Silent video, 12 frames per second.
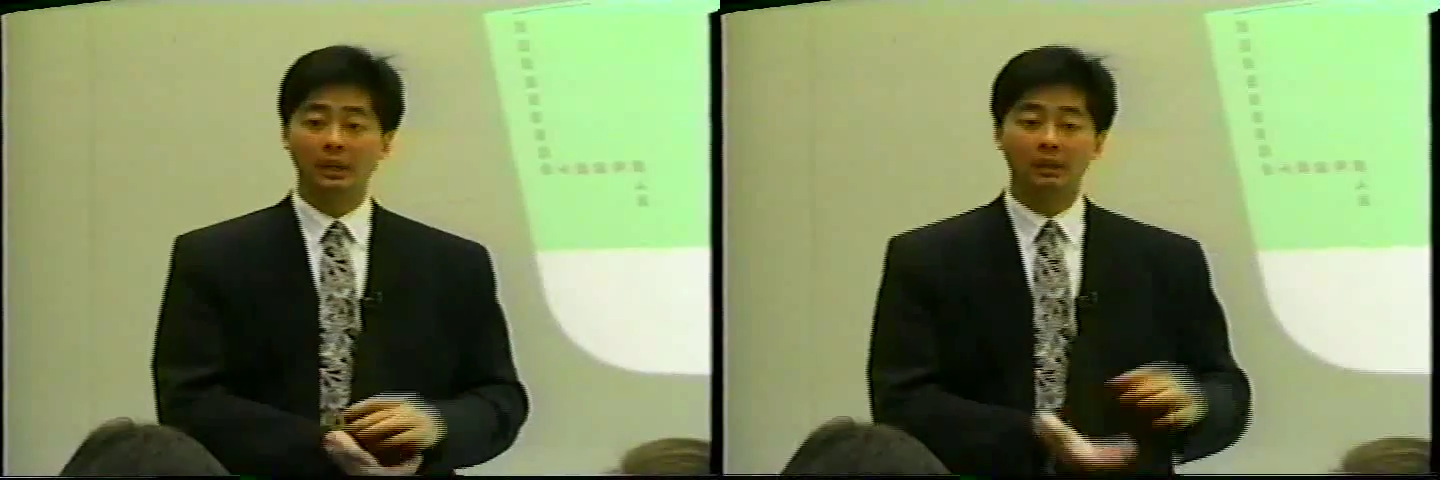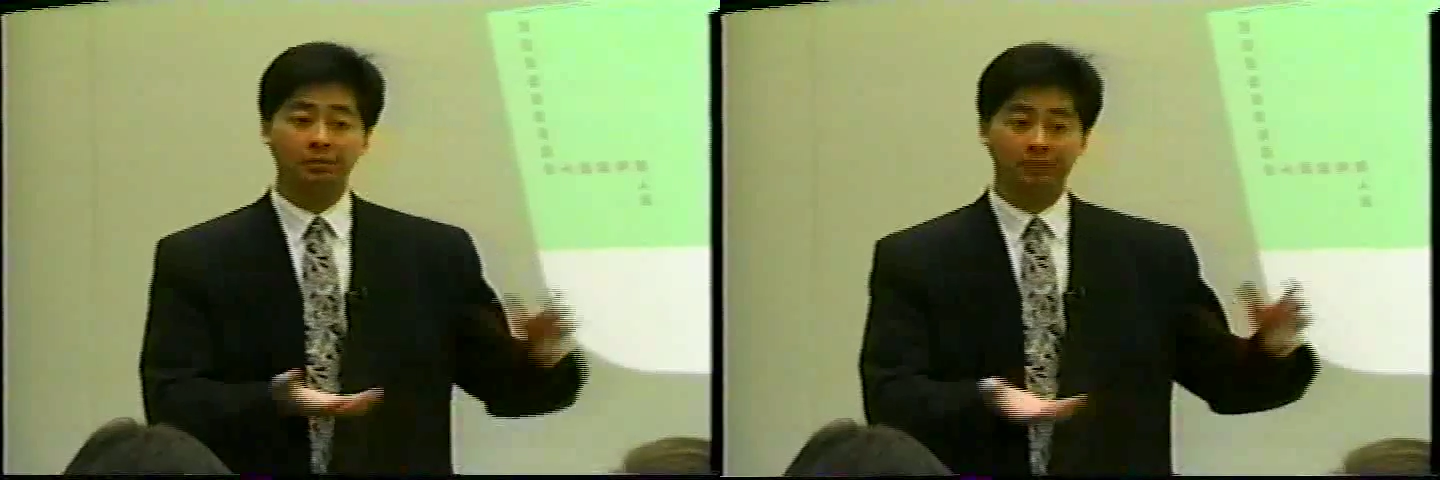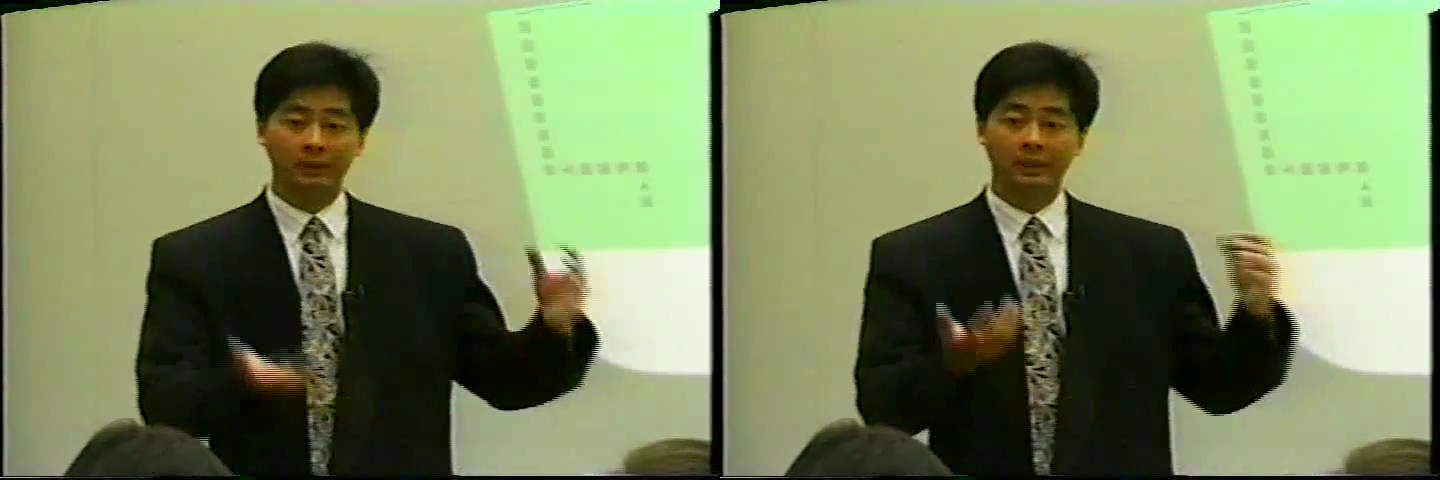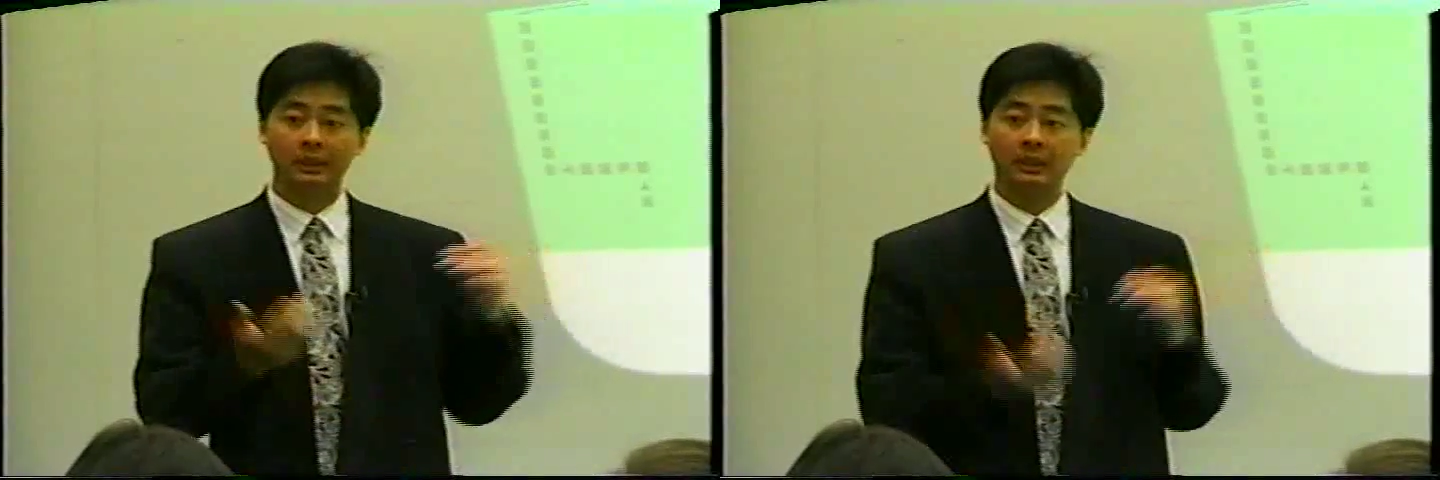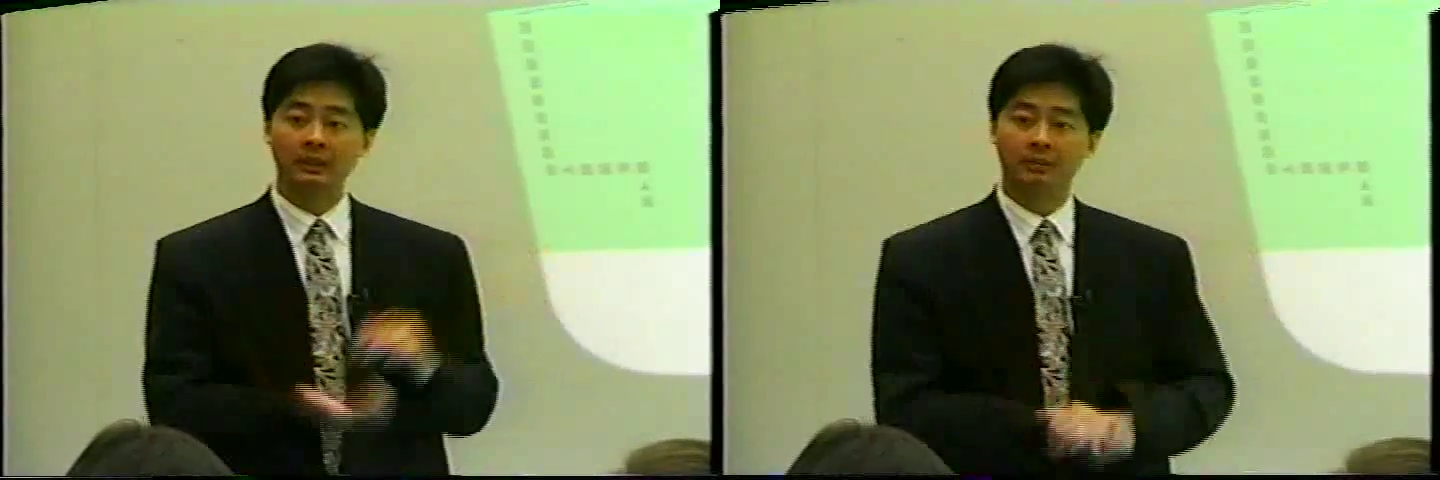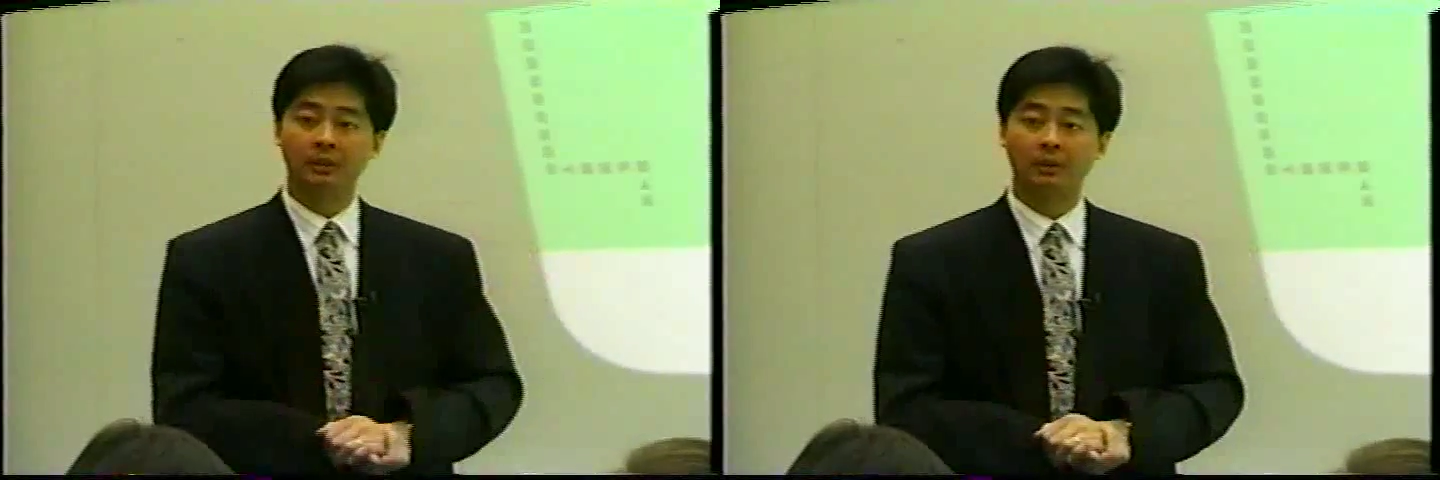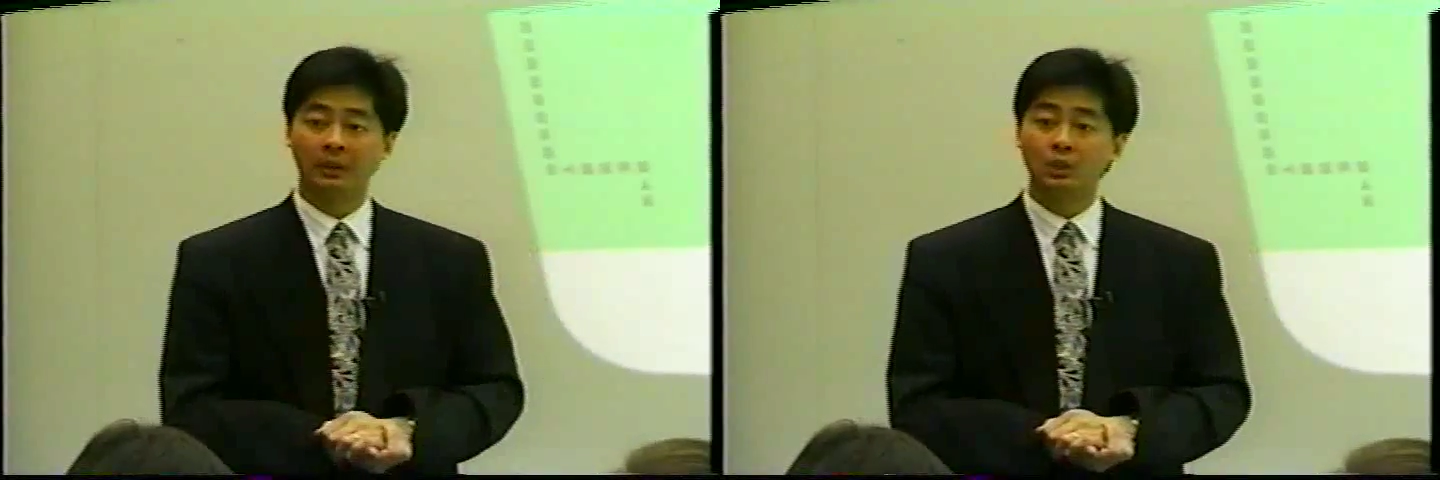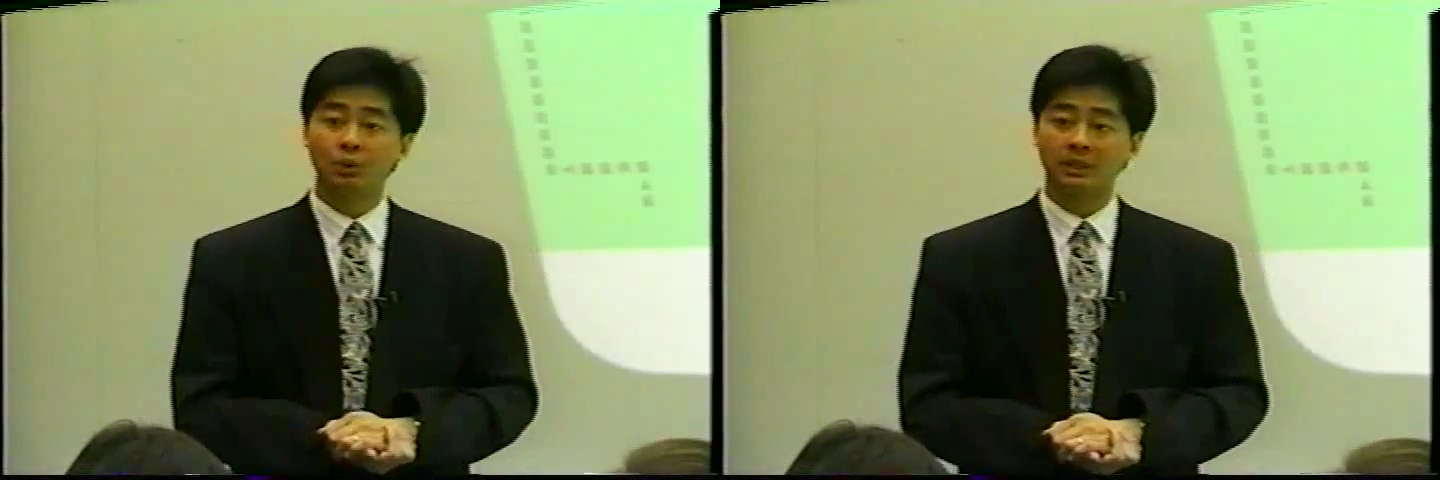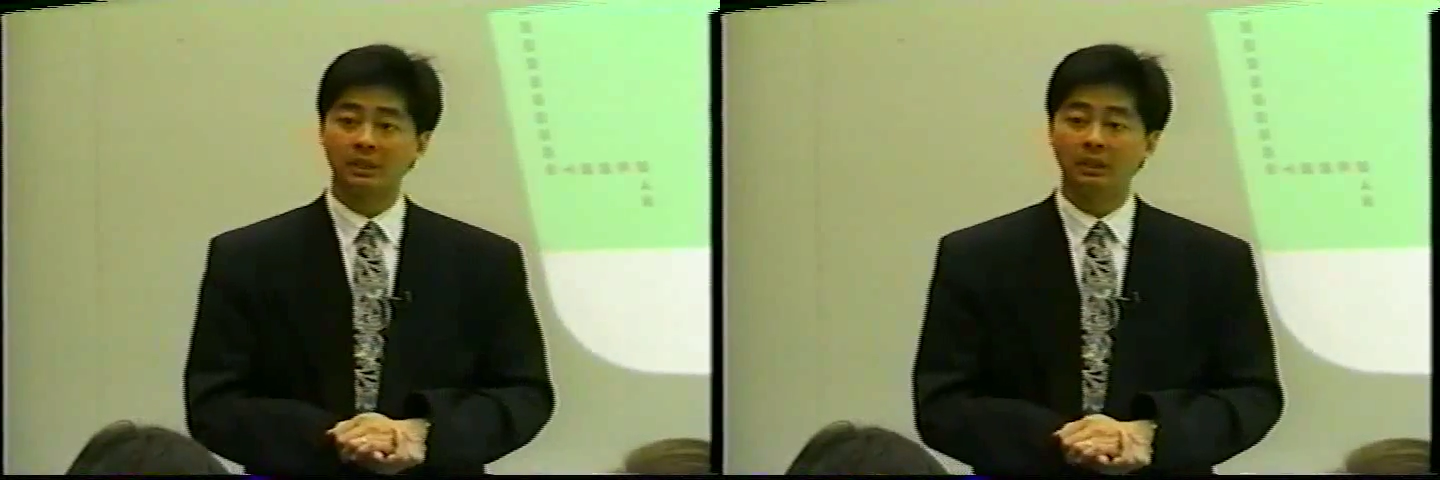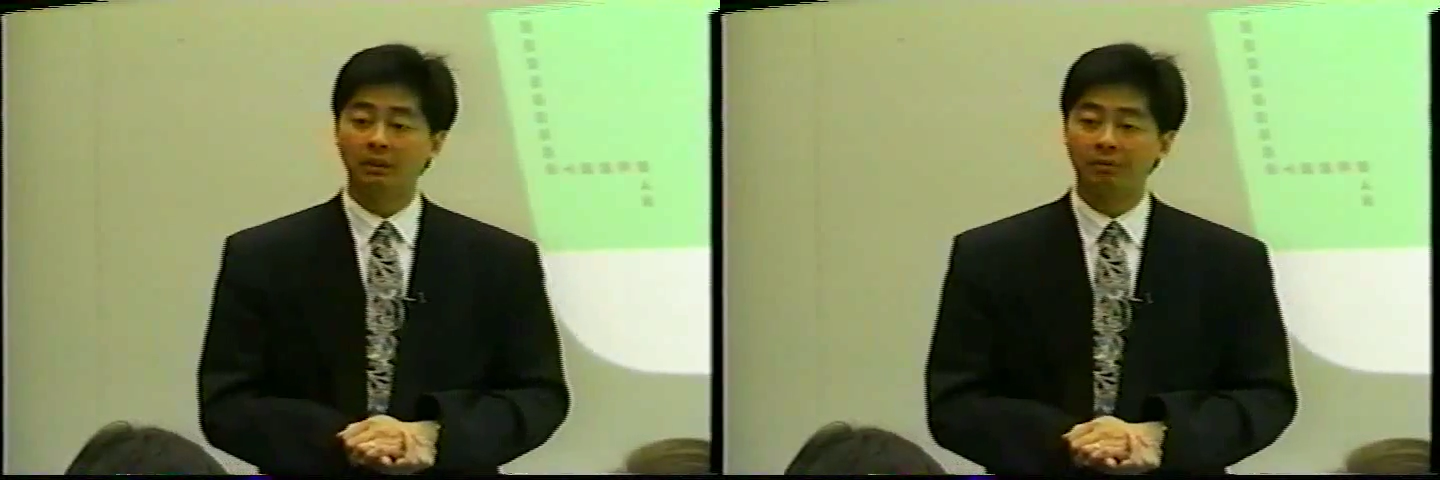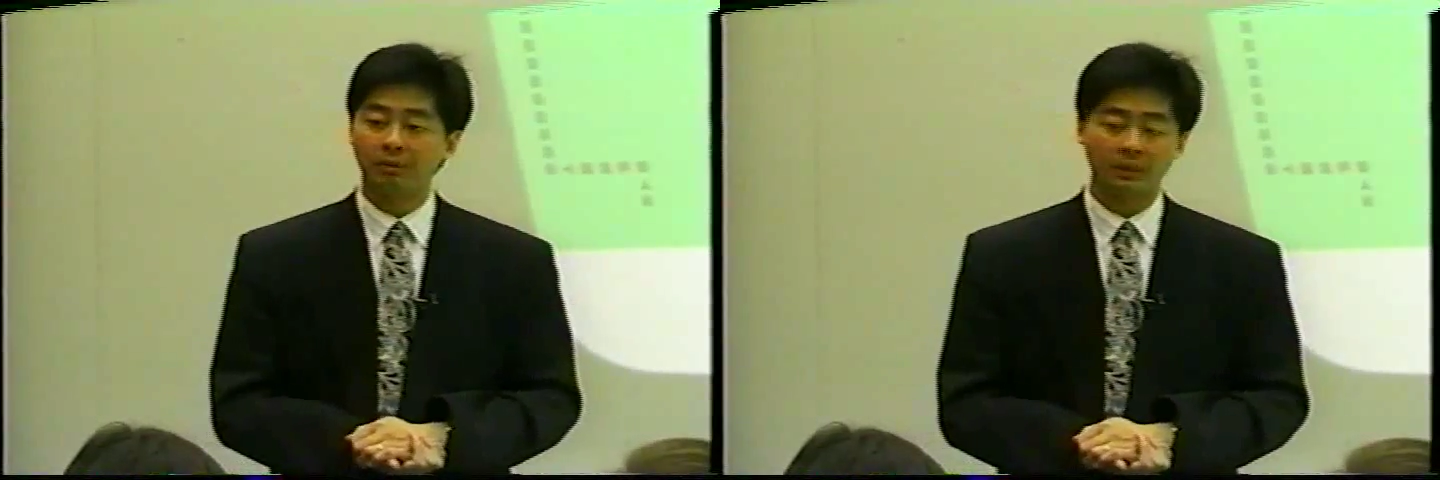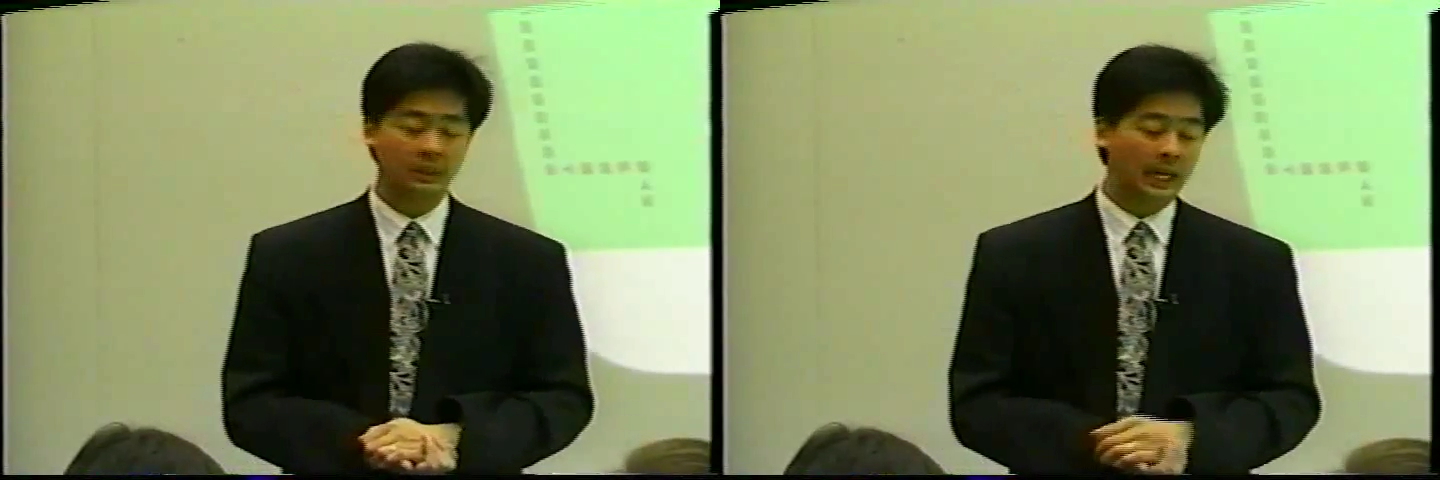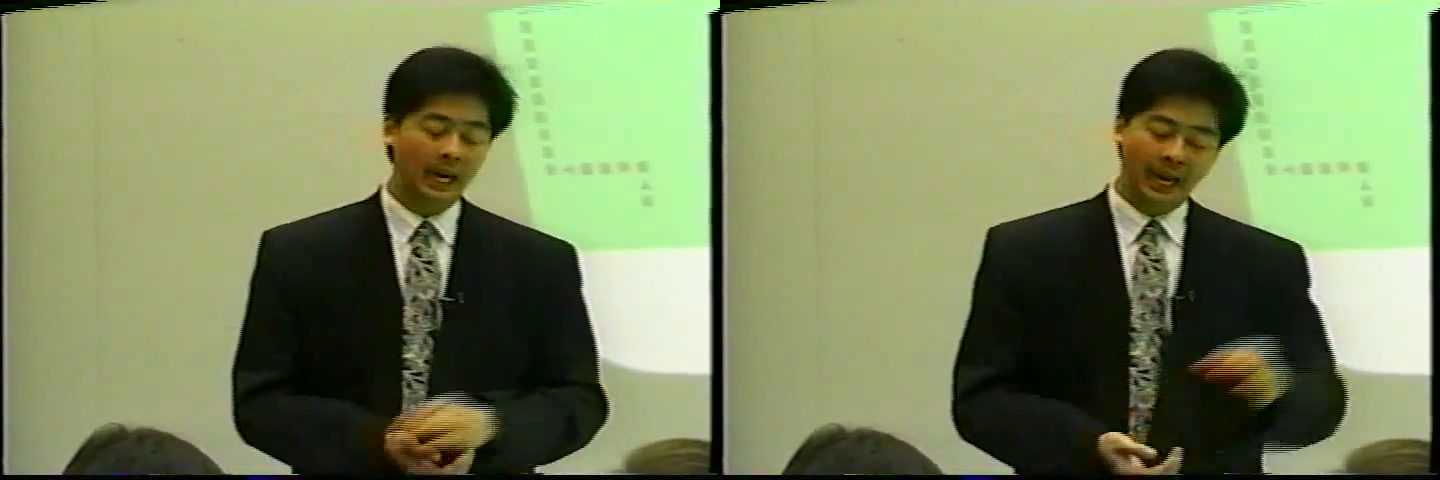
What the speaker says: if they're interested in it first?